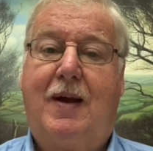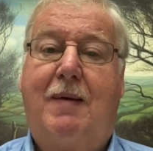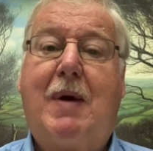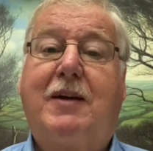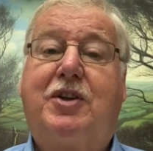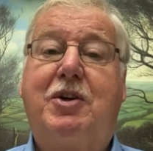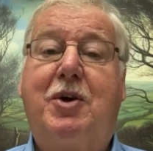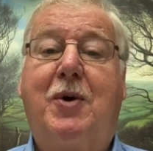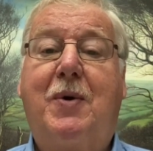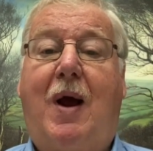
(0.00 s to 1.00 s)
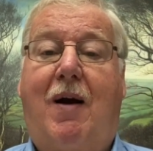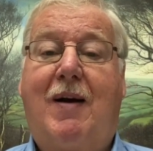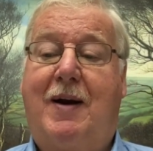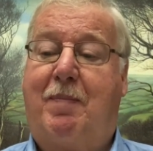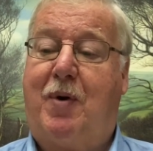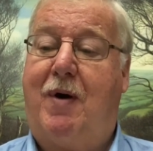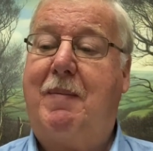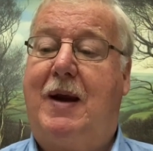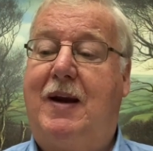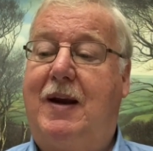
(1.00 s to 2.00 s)
Imagine you are at a prayer
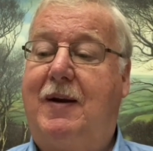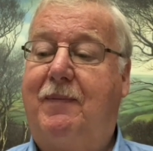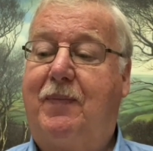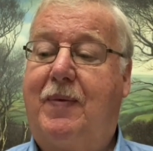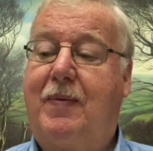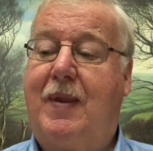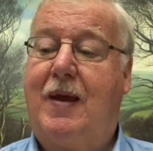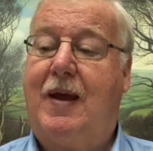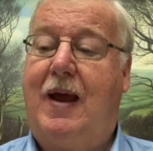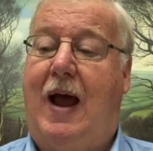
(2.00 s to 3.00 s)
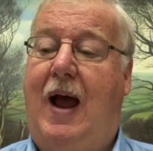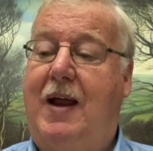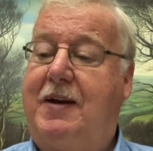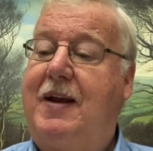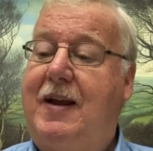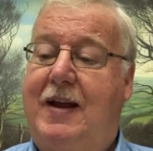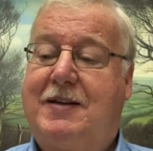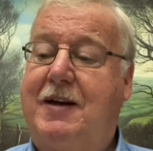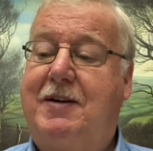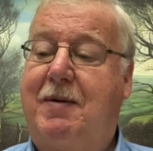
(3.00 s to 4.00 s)
meeting at
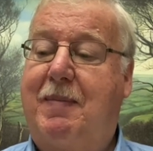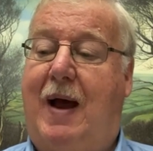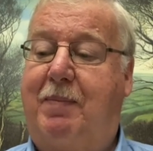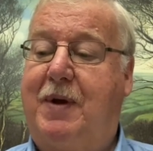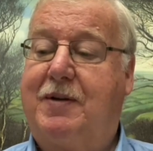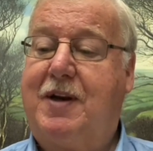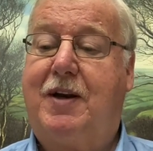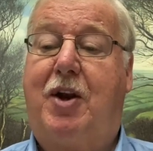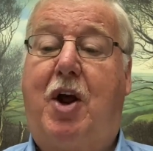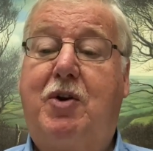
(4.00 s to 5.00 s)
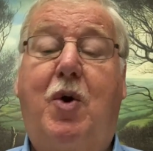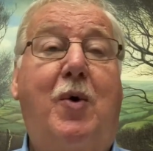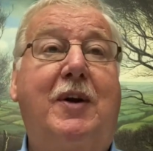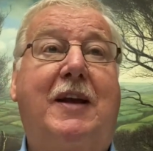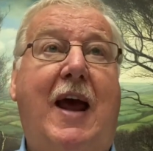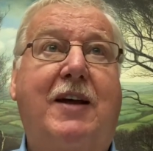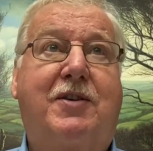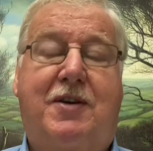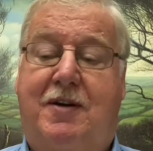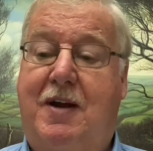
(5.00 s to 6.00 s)
Islington Baptist and an unknown
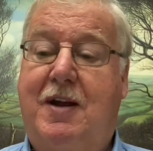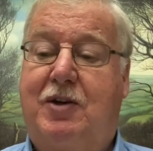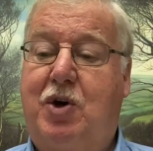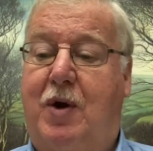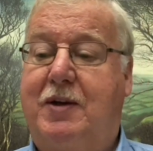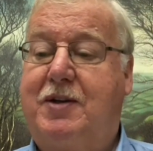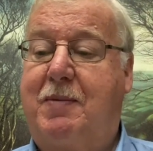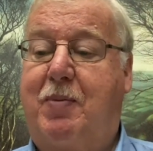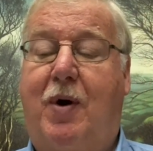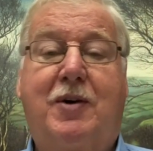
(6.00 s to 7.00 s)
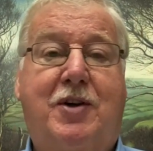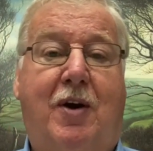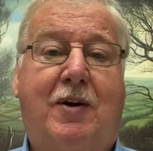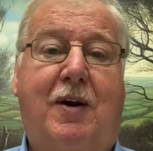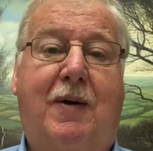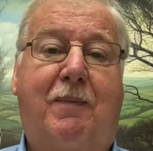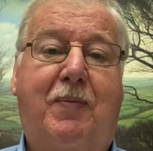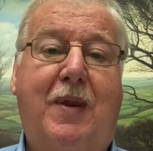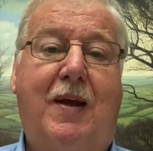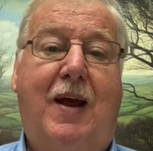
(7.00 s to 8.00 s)
guest joins the prayer circle
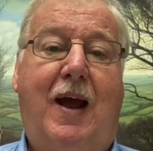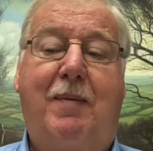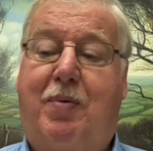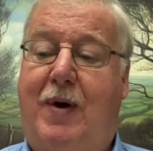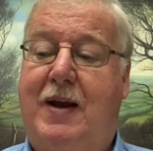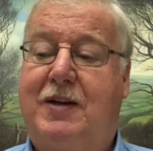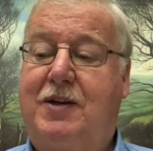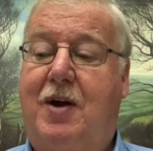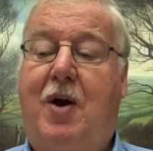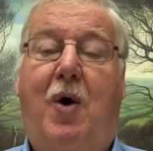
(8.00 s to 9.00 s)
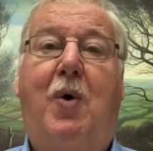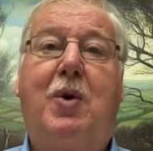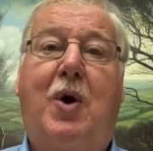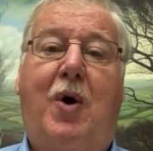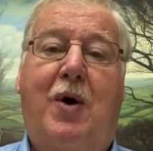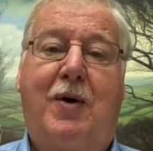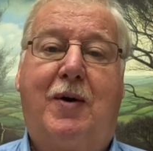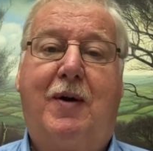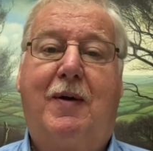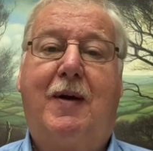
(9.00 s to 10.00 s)
and prays, O
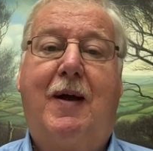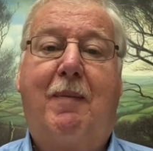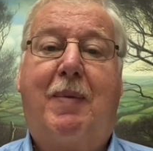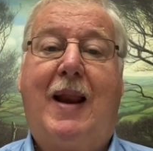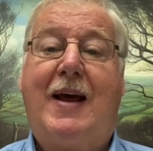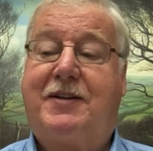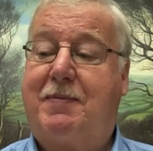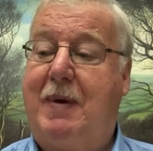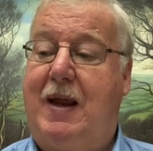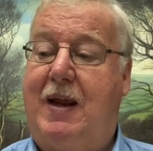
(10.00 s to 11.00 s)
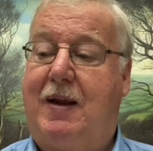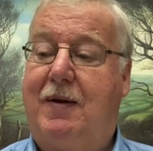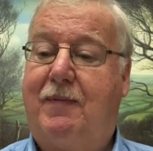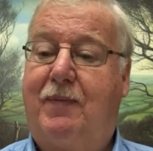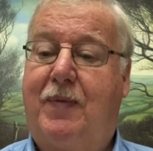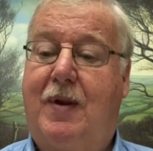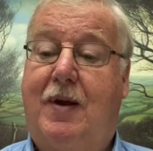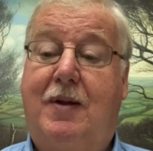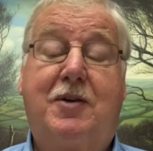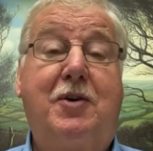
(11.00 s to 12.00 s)
Lord, Bless me.
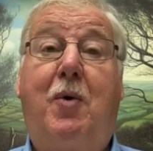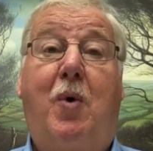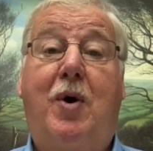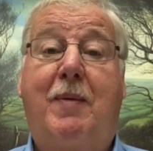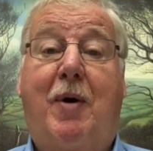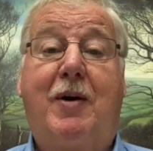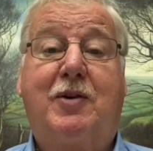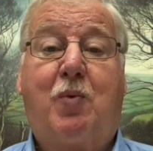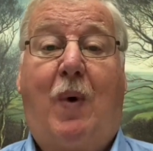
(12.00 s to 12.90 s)
There's no word about his